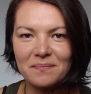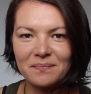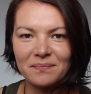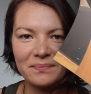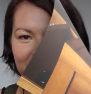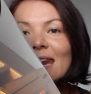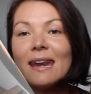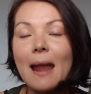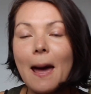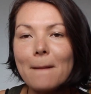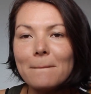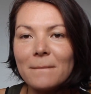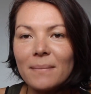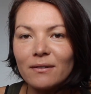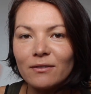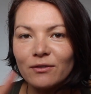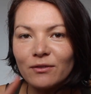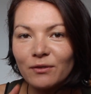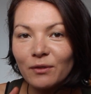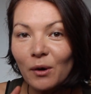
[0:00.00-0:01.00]
And number
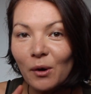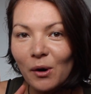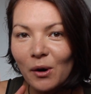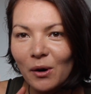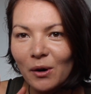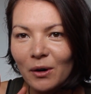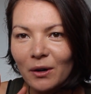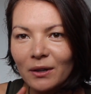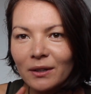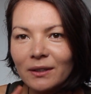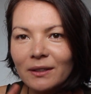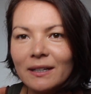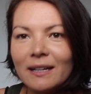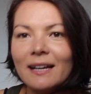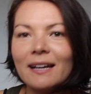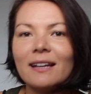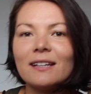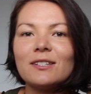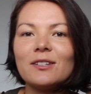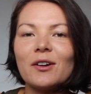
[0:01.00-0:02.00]
4,
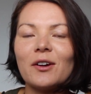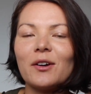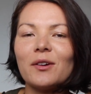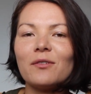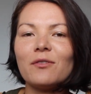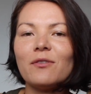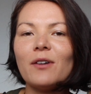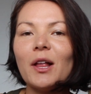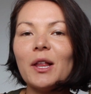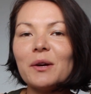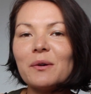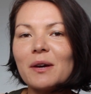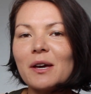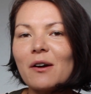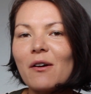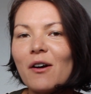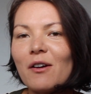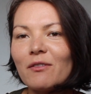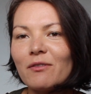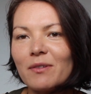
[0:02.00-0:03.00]
so
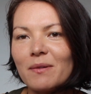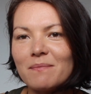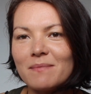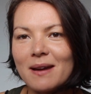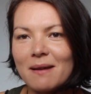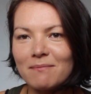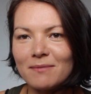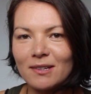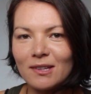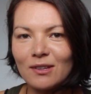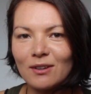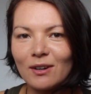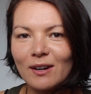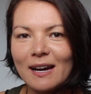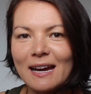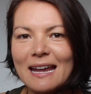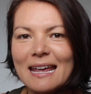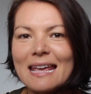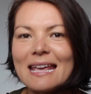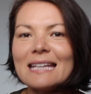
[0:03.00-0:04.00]
following on from number 3,